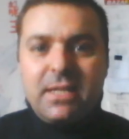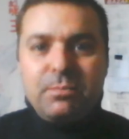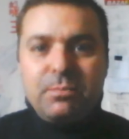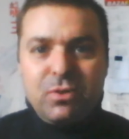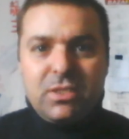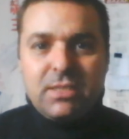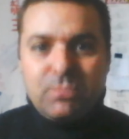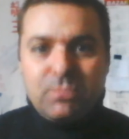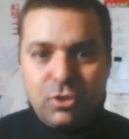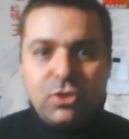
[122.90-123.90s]
put
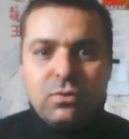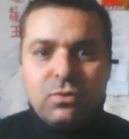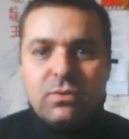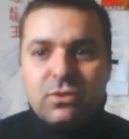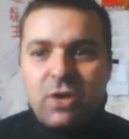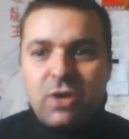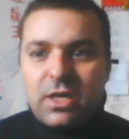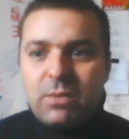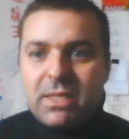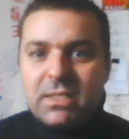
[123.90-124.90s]
Mushu talking
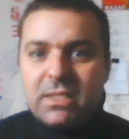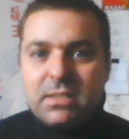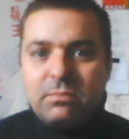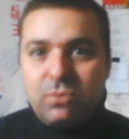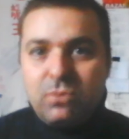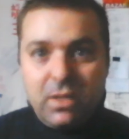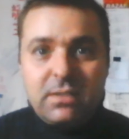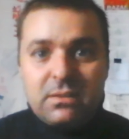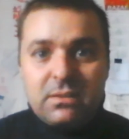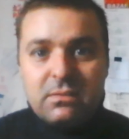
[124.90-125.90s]
with Mulan
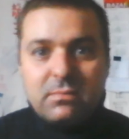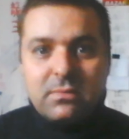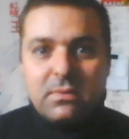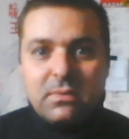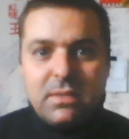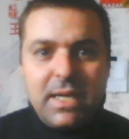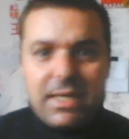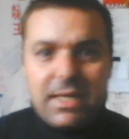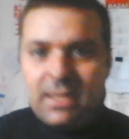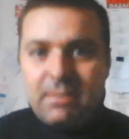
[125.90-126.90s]
like in
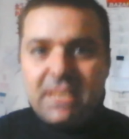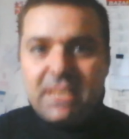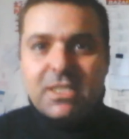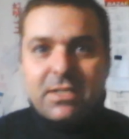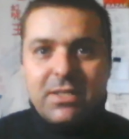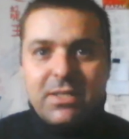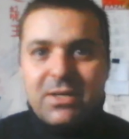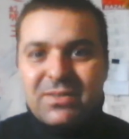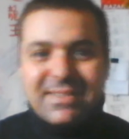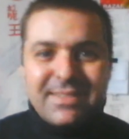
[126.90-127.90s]
animation,
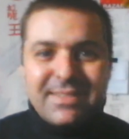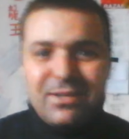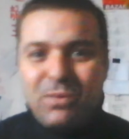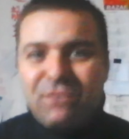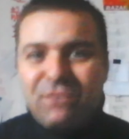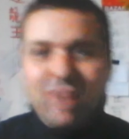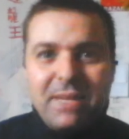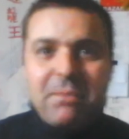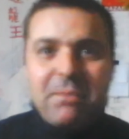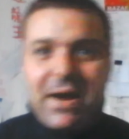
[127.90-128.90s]
with funny
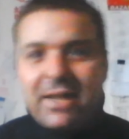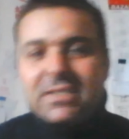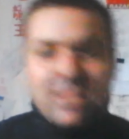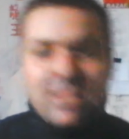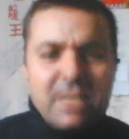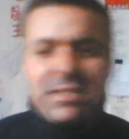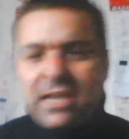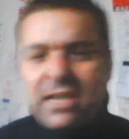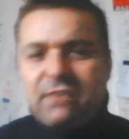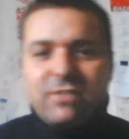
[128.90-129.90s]
parts and stuff,